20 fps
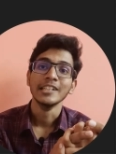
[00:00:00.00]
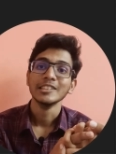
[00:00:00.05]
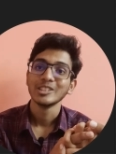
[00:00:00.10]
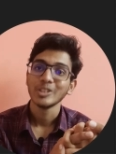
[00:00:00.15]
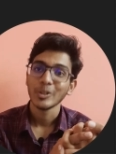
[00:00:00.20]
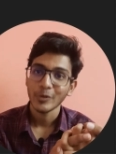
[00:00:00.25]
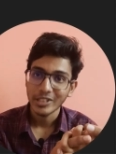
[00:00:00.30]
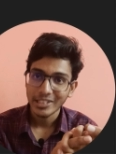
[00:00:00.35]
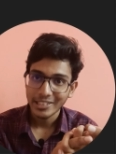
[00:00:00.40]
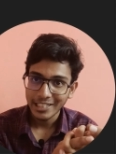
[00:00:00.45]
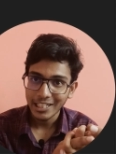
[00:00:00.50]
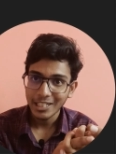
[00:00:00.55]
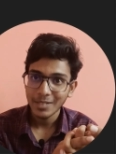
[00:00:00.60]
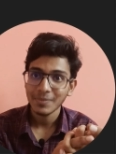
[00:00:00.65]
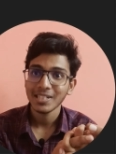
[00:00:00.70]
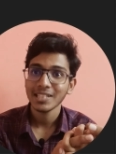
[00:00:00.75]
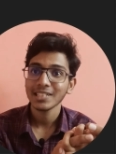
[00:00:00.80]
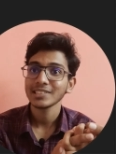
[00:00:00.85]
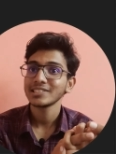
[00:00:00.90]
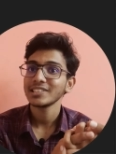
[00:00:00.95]
So with that
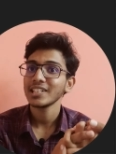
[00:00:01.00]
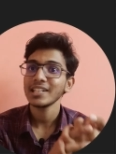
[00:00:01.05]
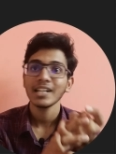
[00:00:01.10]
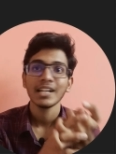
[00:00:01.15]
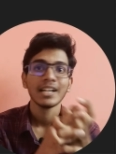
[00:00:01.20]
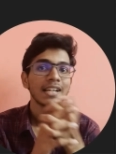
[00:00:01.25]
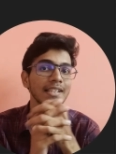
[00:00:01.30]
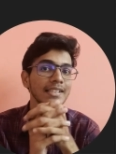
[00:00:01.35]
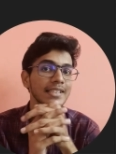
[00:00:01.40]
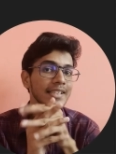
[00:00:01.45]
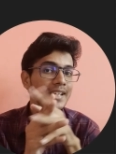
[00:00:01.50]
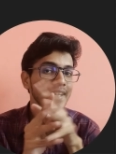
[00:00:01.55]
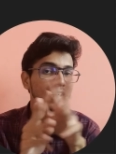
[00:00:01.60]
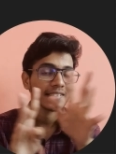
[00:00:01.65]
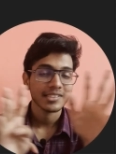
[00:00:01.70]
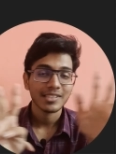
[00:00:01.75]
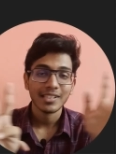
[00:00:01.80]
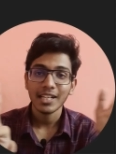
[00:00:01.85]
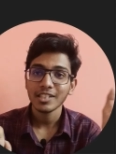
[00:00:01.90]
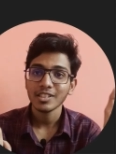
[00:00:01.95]
being said, the
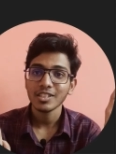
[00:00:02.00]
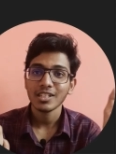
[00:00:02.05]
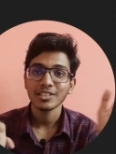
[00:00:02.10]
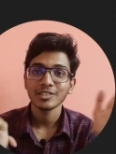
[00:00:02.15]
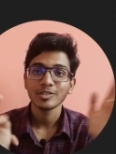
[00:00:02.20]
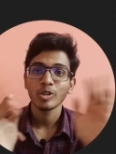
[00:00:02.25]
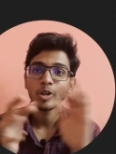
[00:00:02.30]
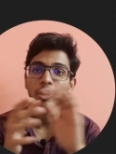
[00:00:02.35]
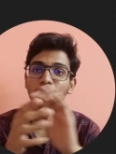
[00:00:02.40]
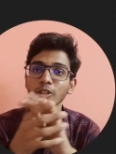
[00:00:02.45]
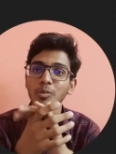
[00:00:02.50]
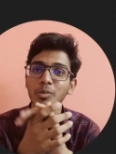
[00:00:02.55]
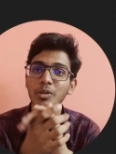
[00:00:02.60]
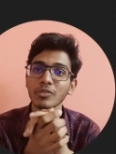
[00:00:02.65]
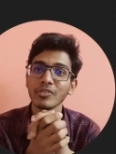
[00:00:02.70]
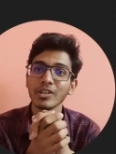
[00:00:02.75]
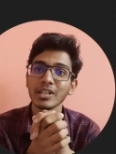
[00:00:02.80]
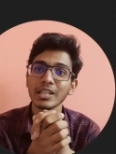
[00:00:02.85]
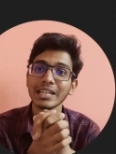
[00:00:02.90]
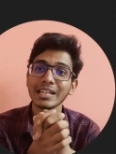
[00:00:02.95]
next lecture is going to be
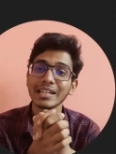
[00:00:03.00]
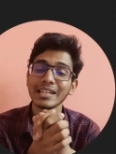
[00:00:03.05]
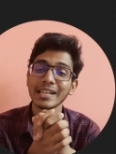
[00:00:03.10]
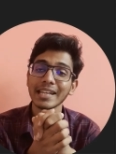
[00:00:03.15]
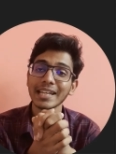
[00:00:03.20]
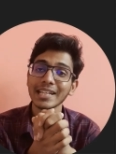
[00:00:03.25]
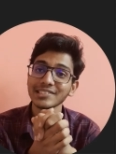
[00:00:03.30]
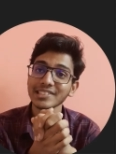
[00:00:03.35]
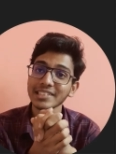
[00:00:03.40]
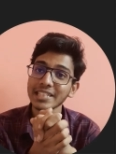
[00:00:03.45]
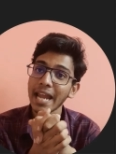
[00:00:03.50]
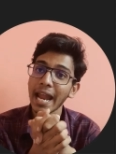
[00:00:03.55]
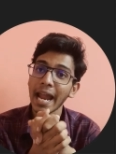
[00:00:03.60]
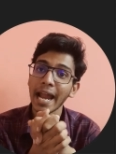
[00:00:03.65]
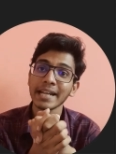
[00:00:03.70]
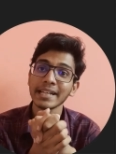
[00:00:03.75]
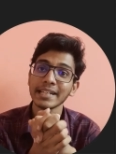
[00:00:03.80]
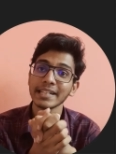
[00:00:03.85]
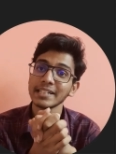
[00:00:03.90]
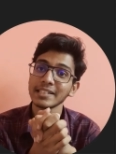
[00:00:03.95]
very crazy
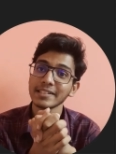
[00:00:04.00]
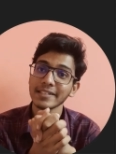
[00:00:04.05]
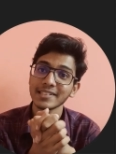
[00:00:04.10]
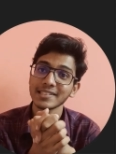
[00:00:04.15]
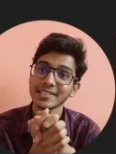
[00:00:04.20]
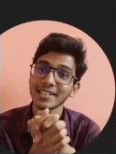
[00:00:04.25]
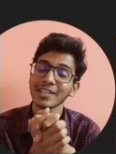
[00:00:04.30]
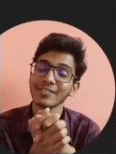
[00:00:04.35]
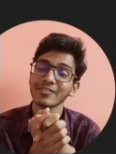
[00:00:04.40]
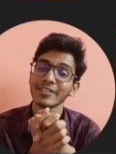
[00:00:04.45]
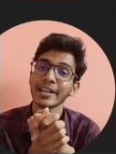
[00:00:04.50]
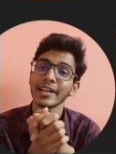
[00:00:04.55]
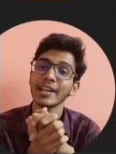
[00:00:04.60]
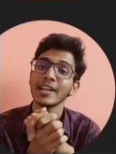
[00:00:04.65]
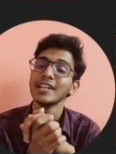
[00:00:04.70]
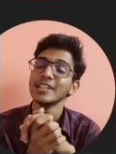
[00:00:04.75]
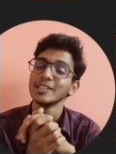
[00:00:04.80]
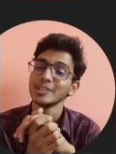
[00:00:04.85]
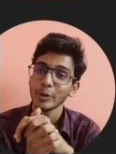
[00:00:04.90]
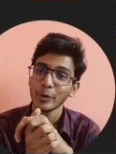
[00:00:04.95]
and interesting one.
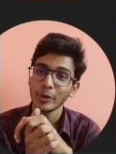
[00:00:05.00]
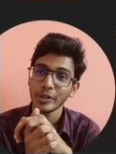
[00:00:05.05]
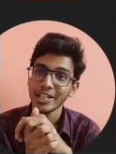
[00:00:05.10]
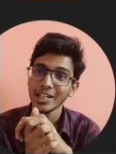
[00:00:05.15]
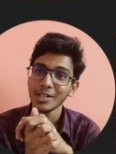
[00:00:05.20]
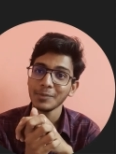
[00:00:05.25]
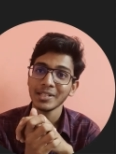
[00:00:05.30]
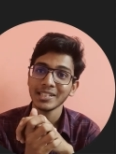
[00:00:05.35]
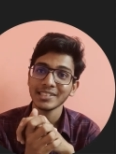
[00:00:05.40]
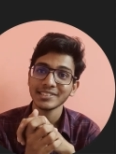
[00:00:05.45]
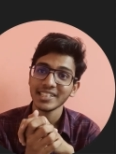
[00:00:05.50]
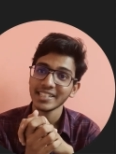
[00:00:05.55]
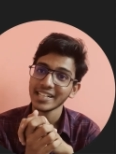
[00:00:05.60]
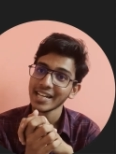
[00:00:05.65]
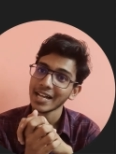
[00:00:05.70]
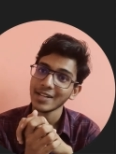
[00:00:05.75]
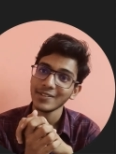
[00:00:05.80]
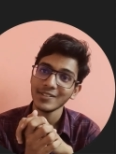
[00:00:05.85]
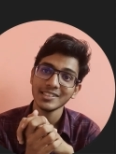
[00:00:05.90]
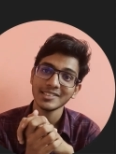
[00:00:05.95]
So with that being said,
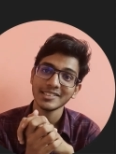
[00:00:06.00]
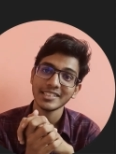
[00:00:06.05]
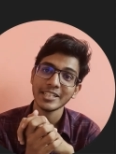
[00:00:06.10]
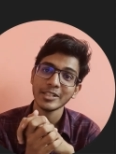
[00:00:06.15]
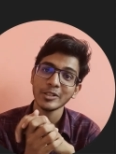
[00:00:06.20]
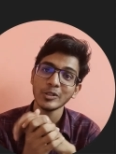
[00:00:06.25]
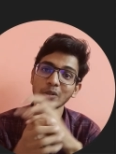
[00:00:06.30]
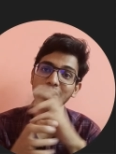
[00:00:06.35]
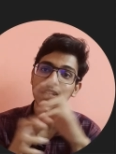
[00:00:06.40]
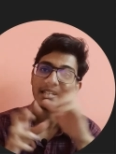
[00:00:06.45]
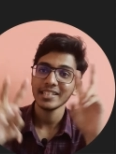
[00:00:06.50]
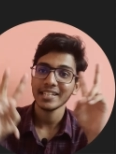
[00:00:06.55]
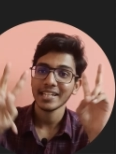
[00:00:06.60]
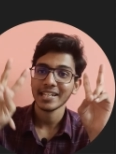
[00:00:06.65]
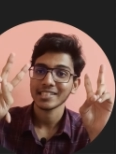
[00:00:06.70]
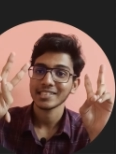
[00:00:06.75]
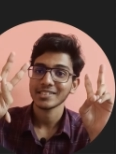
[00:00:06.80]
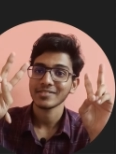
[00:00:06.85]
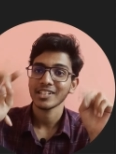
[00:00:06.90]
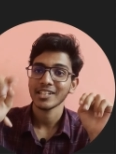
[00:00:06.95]
I will see you in the
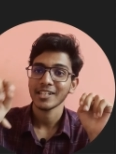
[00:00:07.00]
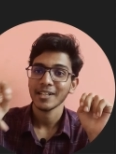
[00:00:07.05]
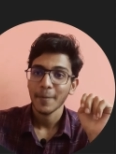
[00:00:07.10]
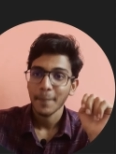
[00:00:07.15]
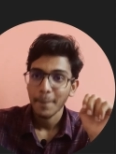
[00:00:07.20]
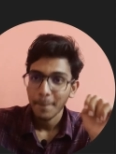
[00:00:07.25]
next one.